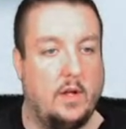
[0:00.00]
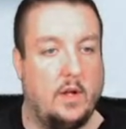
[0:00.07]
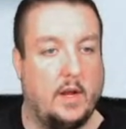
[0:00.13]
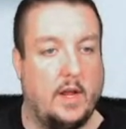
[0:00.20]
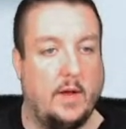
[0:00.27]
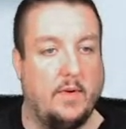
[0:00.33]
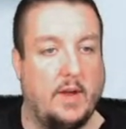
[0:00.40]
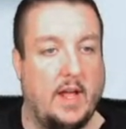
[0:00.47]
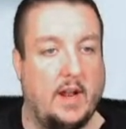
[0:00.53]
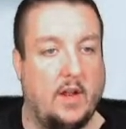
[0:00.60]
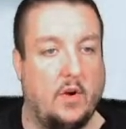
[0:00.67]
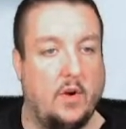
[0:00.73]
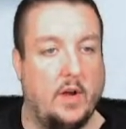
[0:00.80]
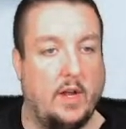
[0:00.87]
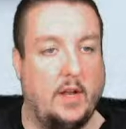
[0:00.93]
Okay, we got a
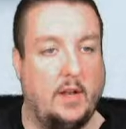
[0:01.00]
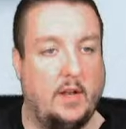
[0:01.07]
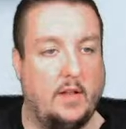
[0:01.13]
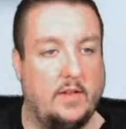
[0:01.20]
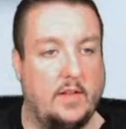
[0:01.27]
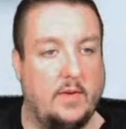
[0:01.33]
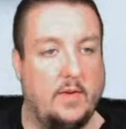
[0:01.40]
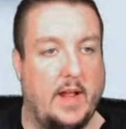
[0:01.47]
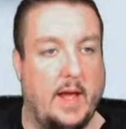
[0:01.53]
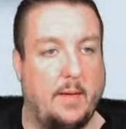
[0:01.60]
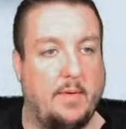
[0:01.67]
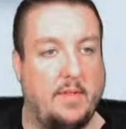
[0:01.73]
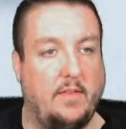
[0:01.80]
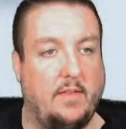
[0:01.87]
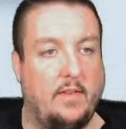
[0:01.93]
coin. See what
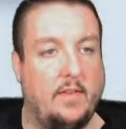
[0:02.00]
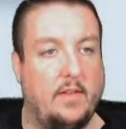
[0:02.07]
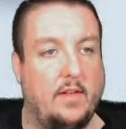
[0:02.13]
happens.